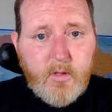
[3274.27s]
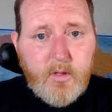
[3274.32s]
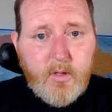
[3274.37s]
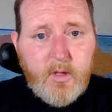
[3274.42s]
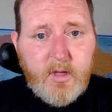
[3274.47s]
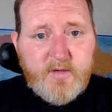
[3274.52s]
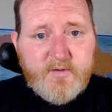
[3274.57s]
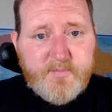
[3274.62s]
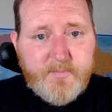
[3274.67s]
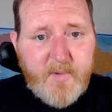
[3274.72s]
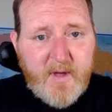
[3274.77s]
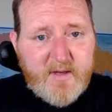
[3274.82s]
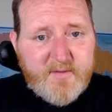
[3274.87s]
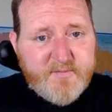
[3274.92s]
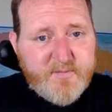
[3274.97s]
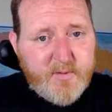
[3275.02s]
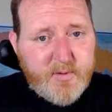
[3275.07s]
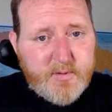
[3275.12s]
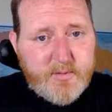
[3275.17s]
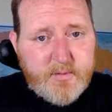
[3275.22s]
is
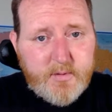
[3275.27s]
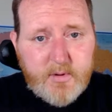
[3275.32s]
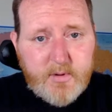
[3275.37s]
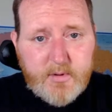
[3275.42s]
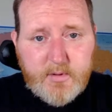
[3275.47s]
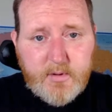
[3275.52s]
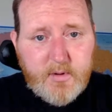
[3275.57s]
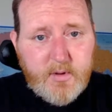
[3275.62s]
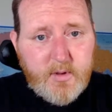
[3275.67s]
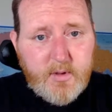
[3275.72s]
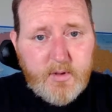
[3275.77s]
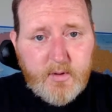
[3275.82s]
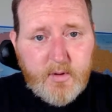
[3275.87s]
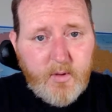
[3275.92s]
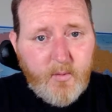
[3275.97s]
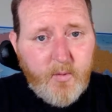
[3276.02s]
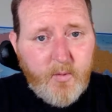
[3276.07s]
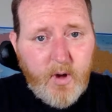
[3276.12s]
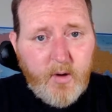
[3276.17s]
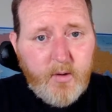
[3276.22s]
based on,
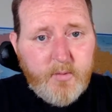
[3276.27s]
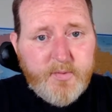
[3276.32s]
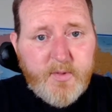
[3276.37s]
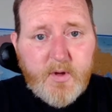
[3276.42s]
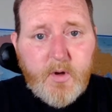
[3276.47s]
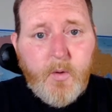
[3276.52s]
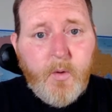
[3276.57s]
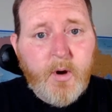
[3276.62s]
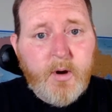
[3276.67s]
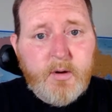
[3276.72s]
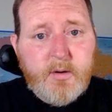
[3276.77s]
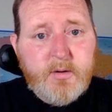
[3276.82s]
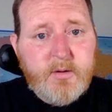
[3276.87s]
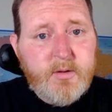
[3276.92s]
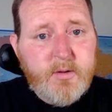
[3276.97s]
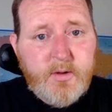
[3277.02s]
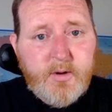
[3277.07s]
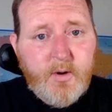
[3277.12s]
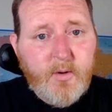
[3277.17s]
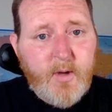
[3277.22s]
whoa, the court,
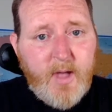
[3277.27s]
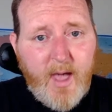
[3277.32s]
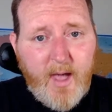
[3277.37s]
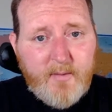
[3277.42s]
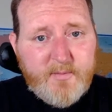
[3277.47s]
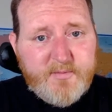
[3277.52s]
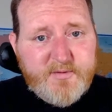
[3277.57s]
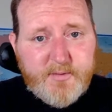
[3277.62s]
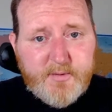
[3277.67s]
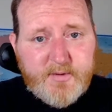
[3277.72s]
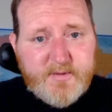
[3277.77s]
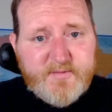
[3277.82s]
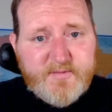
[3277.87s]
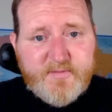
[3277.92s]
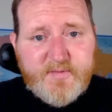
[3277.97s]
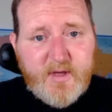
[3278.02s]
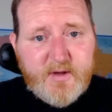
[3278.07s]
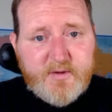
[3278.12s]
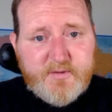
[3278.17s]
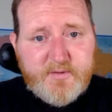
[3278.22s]
you don't have
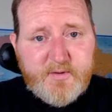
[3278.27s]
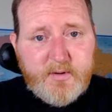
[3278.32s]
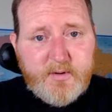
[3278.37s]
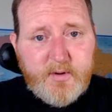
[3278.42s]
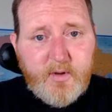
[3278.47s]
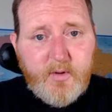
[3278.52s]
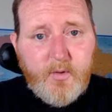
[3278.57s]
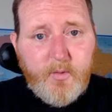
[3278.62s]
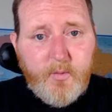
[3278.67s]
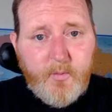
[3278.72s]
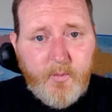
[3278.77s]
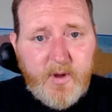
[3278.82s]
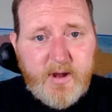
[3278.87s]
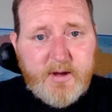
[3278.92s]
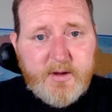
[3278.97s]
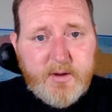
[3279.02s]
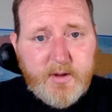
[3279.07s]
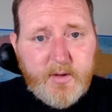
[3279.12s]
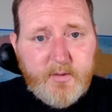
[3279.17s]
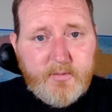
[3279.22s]
jurisdiction. We
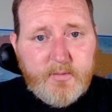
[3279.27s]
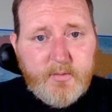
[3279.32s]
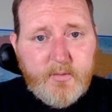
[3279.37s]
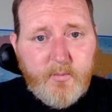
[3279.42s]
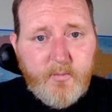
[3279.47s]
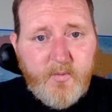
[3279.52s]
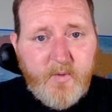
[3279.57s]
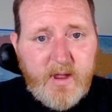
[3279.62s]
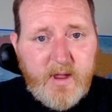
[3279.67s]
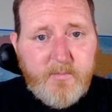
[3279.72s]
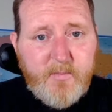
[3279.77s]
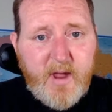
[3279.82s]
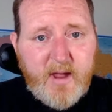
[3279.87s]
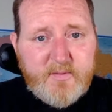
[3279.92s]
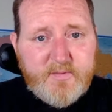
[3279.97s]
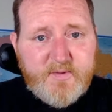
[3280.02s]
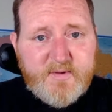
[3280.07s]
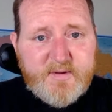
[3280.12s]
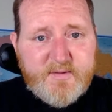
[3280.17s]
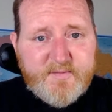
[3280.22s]
do. We
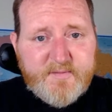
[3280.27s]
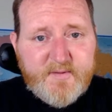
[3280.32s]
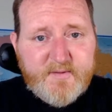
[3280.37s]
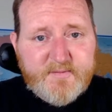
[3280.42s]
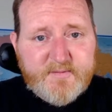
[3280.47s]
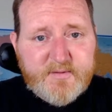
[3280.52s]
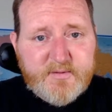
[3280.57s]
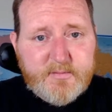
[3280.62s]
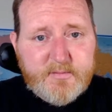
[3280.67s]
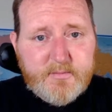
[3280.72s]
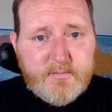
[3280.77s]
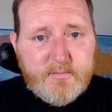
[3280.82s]
make the decision.